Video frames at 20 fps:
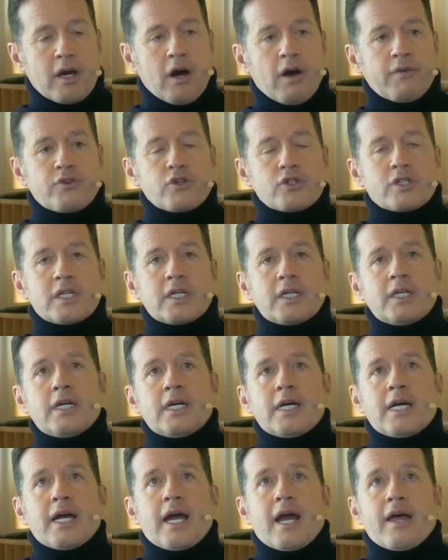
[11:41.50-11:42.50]
Okay, obviously.
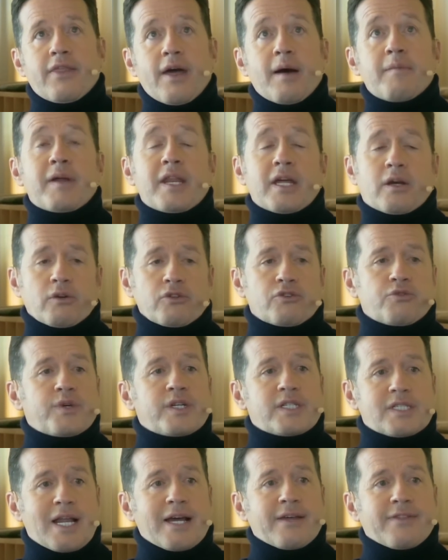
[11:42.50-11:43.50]
And there are many
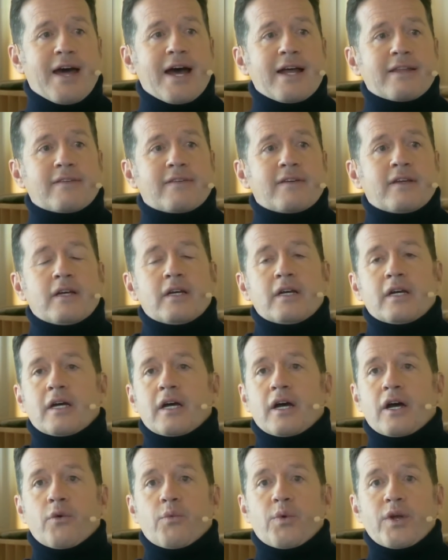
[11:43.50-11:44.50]
countries like that.
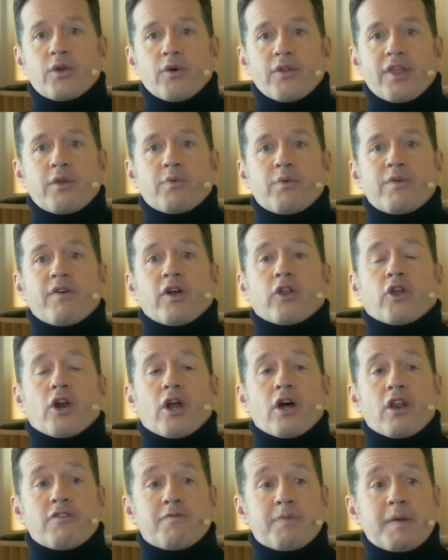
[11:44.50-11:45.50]
We know that we've got a
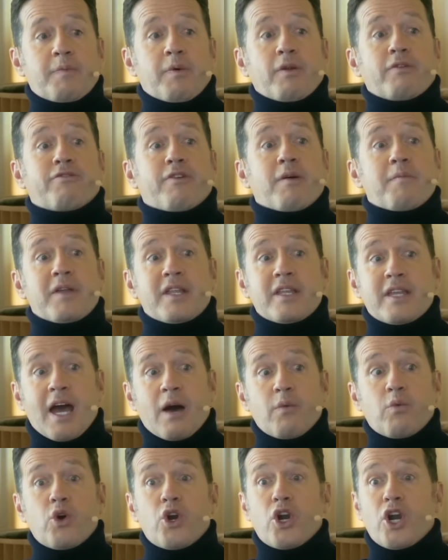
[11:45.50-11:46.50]
lot of people from
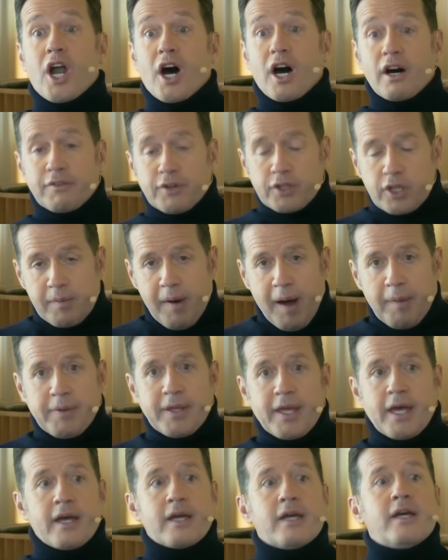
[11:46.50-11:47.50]
India who love Audemars
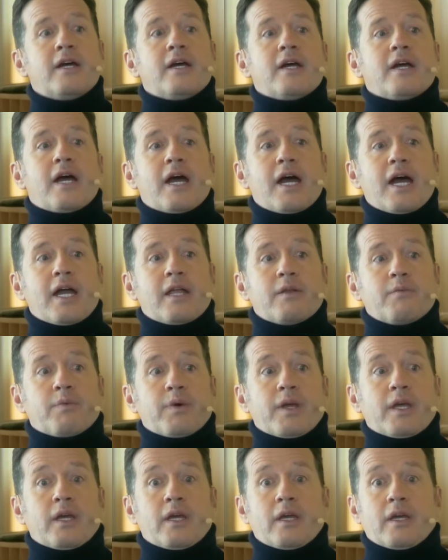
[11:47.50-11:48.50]
Piguet,
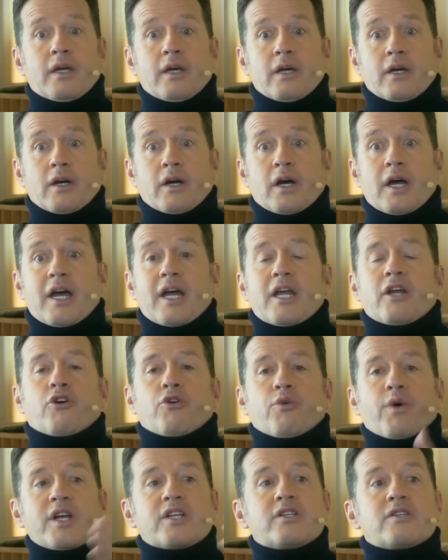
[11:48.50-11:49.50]
and we
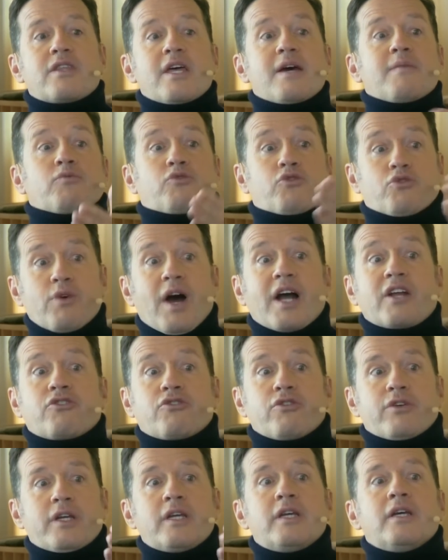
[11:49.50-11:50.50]
encourage them to
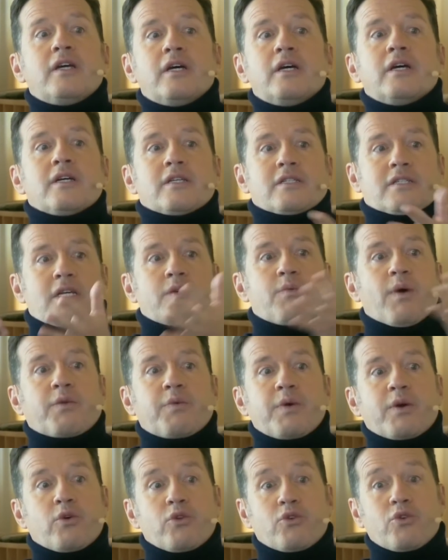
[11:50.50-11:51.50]
actually see
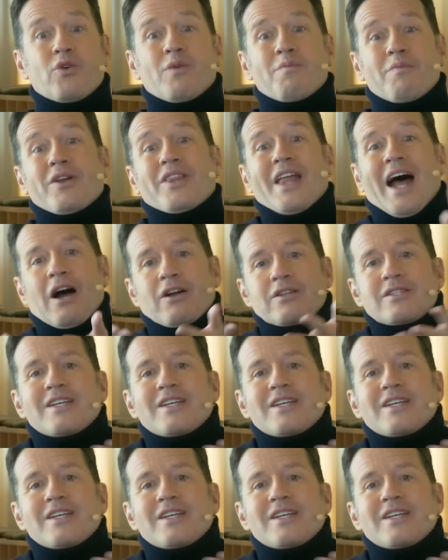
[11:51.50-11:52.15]
what we could do, but